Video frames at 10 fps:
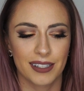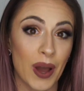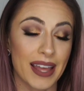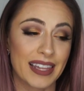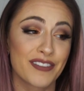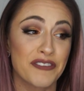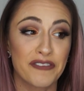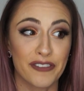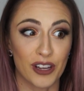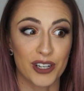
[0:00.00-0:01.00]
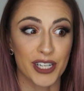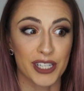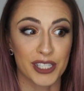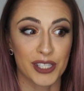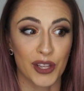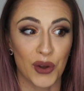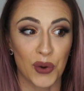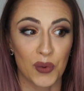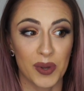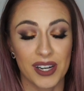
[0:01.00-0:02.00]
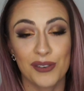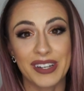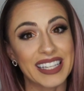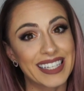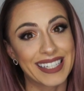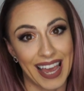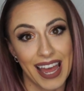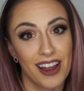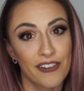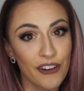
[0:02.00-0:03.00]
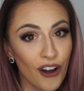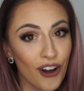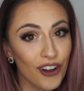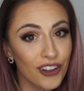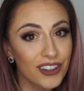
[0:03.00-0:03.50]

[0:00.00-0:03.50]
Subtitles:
I live in Florida, so we don't really get a fall.